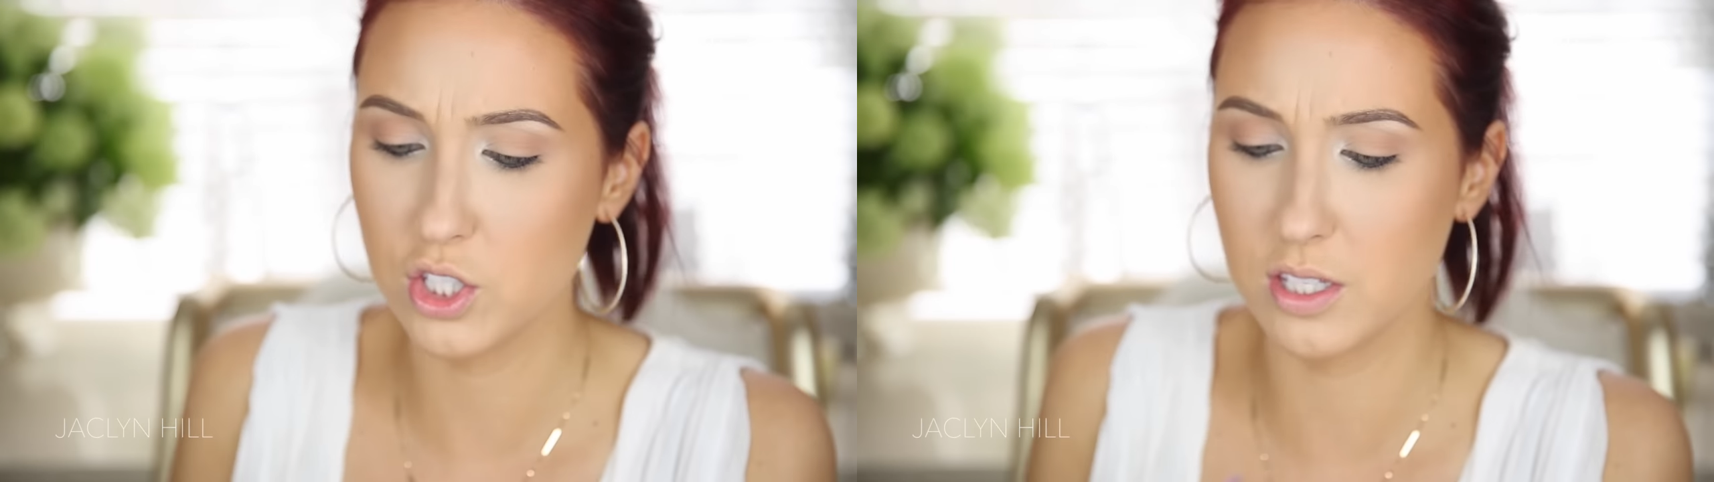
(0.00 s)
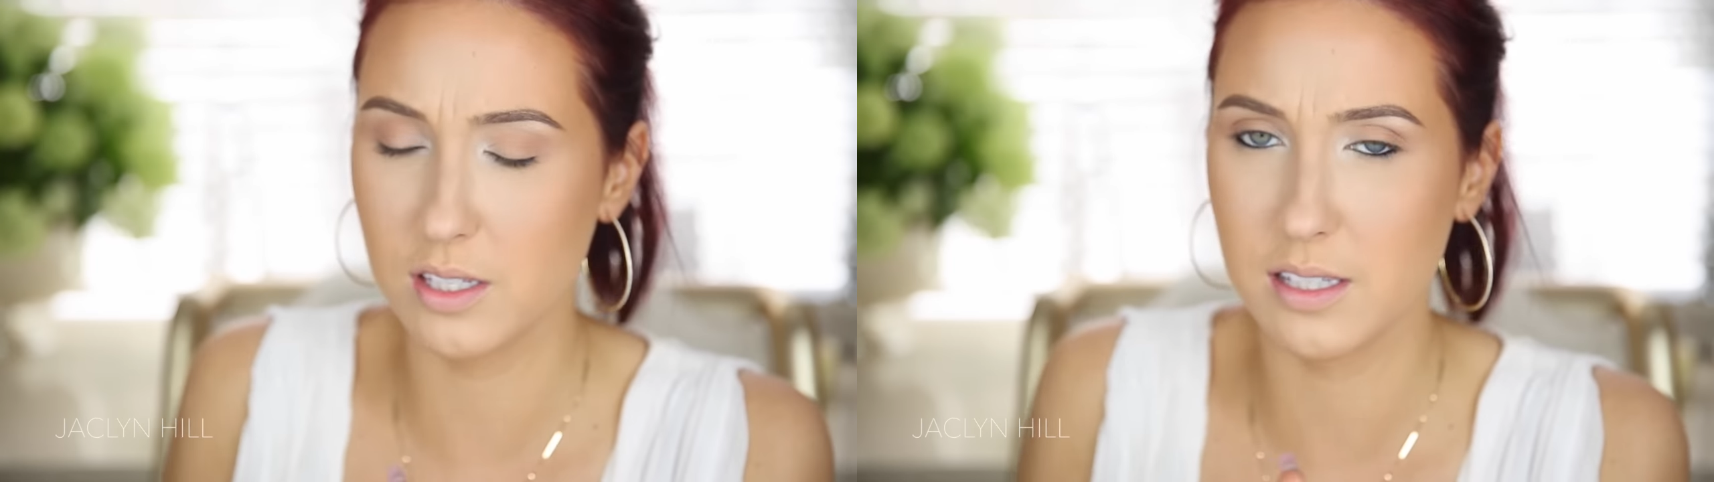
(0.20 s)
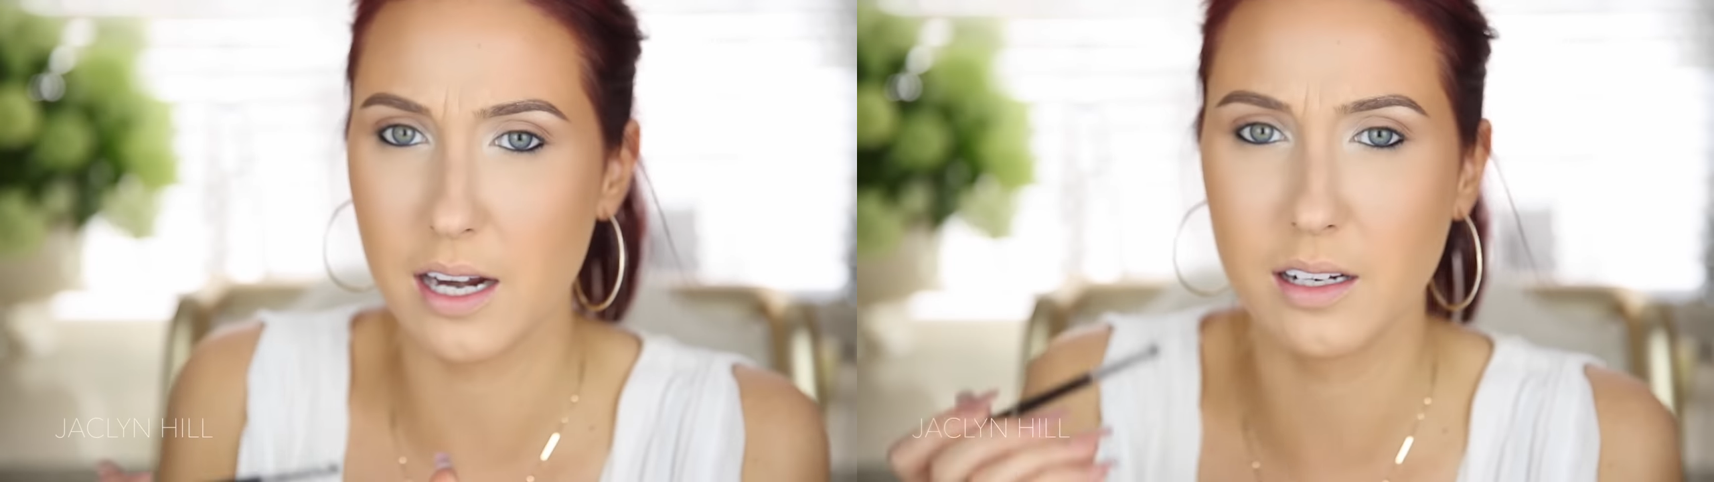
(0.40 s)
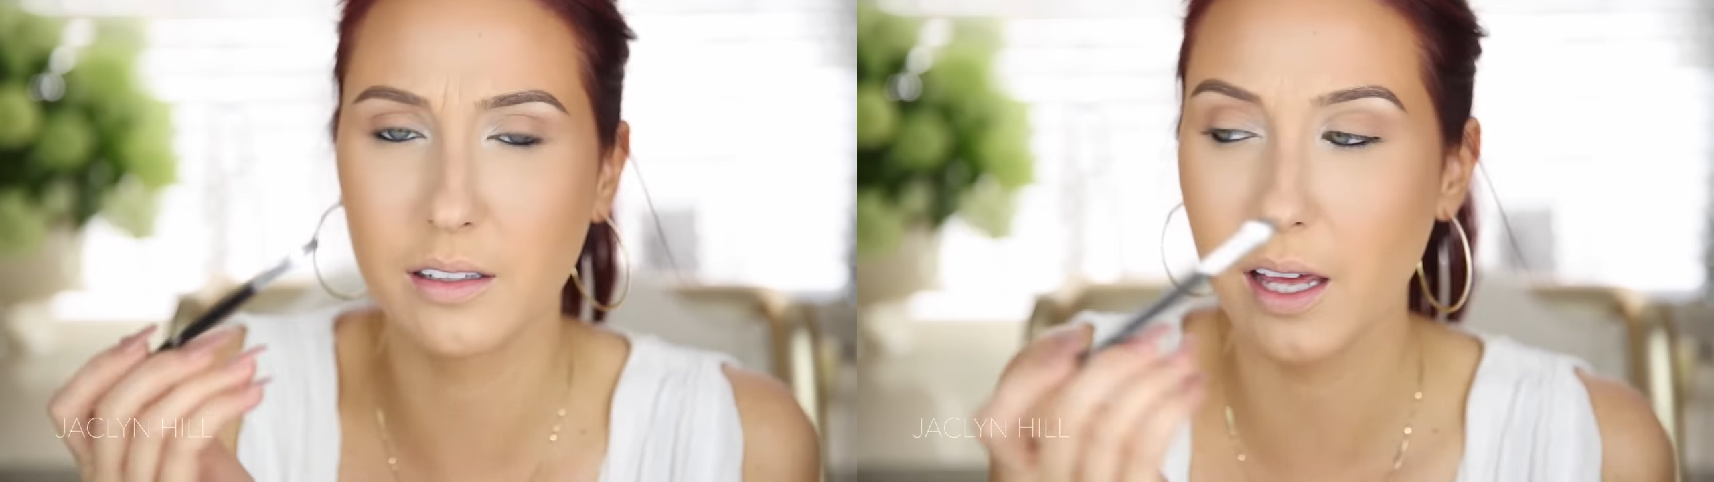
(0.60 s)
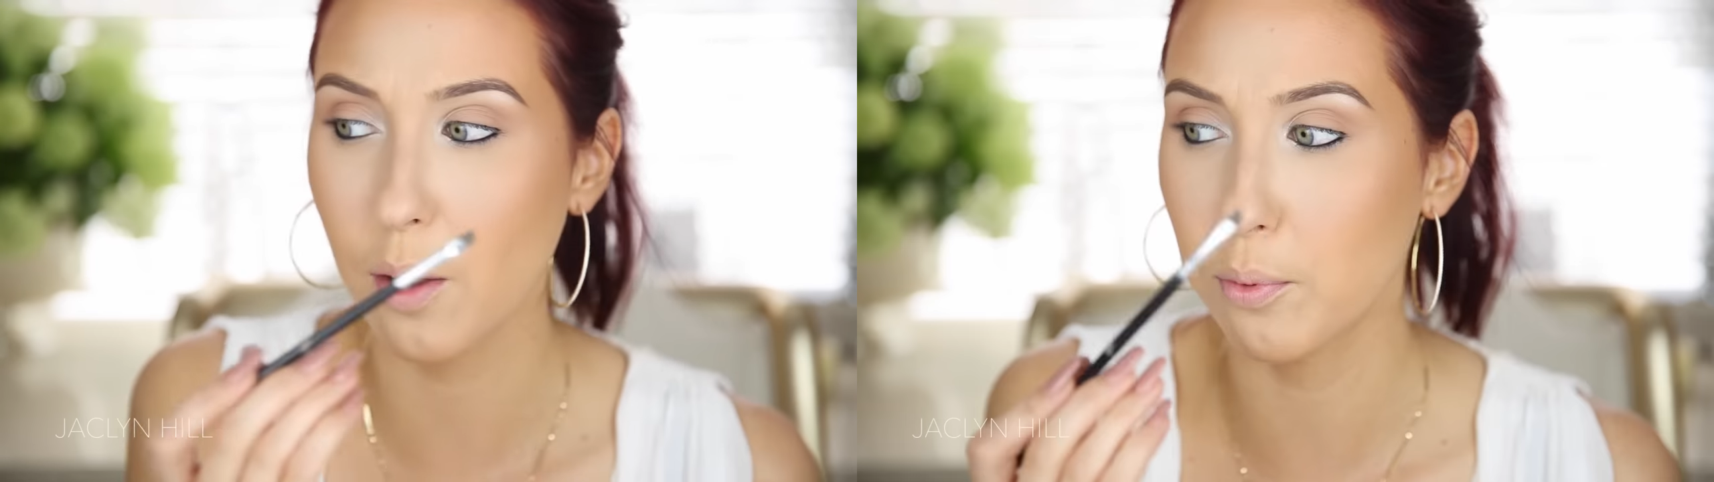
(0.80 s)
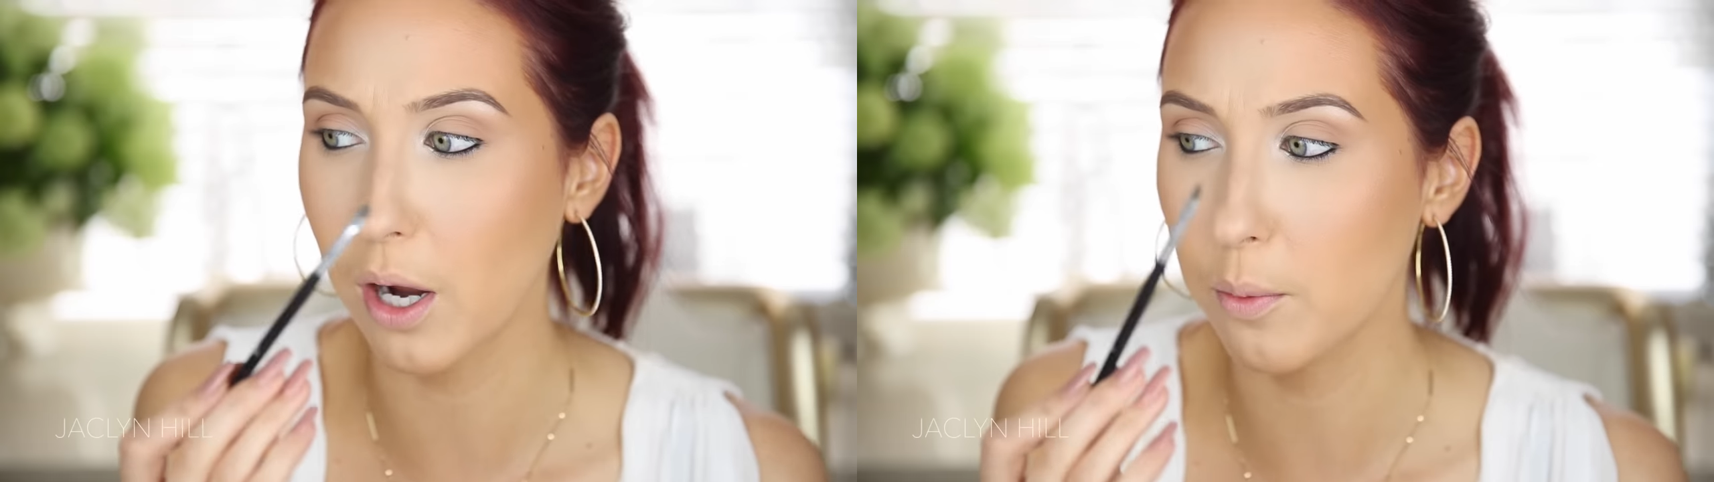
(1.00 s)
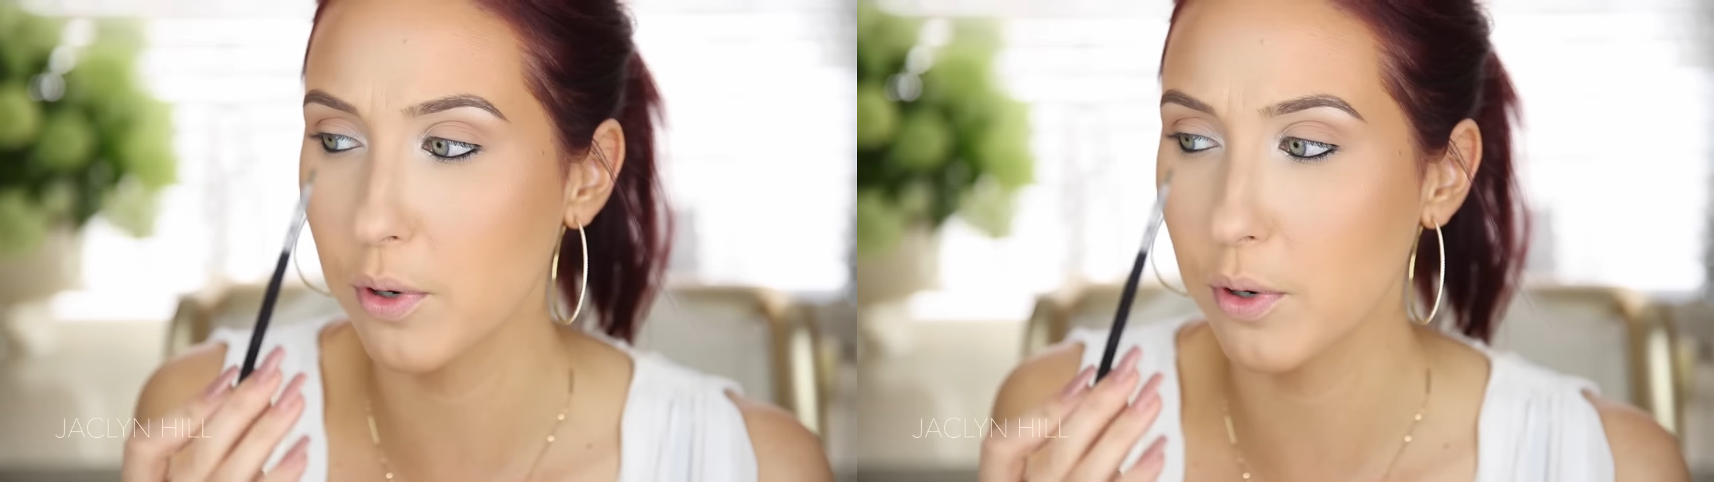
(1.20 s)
This is technically a brow